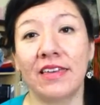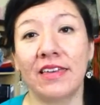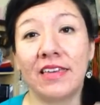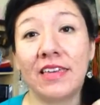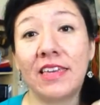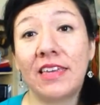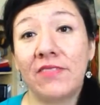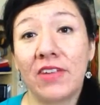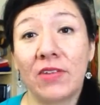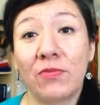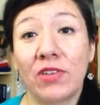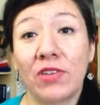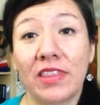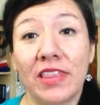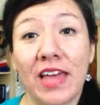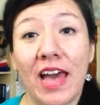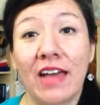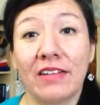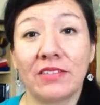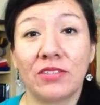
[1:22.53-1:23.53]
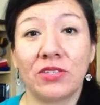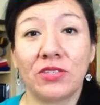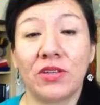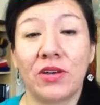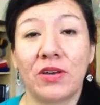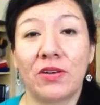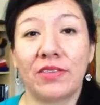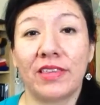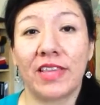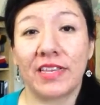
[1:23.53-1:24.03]
even with that
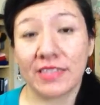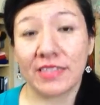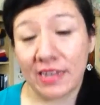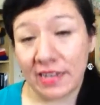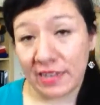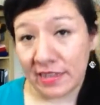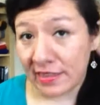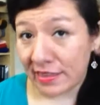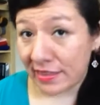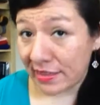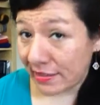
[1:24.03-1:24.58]
so that's kind of